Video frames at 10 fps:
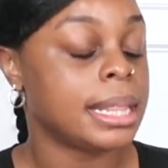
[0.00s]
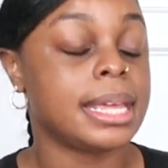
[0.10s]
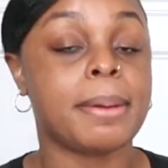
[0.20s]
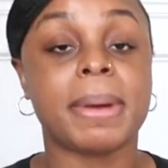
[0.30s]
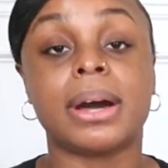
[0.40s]

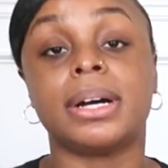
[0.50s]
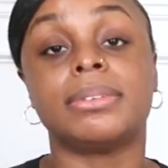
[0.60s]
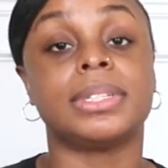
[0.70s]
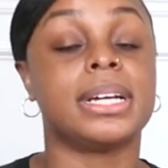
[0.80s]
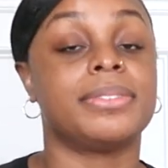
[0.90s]
the amount
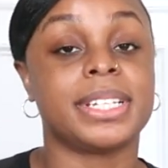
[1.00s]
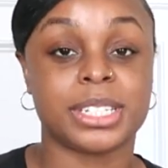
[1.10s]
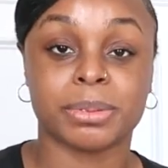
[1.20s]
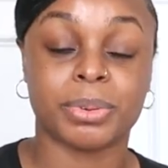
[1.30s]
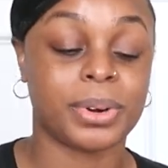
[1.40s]
of love and
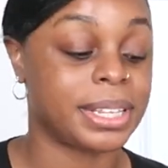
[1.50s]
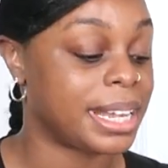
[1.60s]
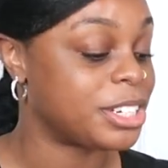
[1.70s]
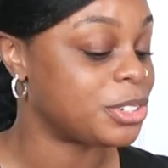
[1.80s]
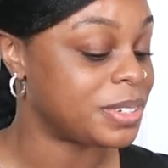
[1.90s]
support
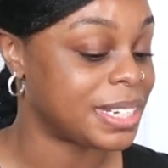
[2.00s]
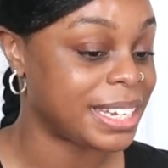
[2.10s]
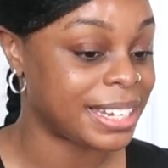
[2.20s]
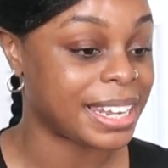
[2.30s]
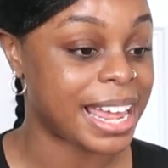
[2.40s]
that you
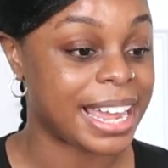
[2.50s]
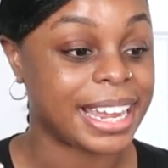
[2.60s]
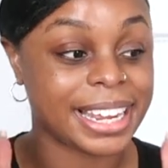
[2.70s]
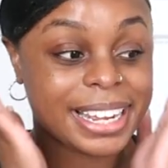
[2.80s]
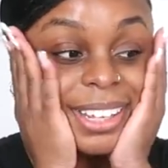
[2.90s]
did.
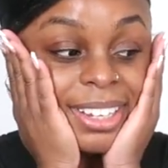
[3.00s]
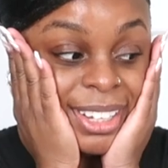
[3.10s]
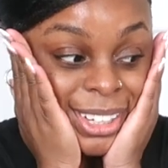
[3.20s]
Like,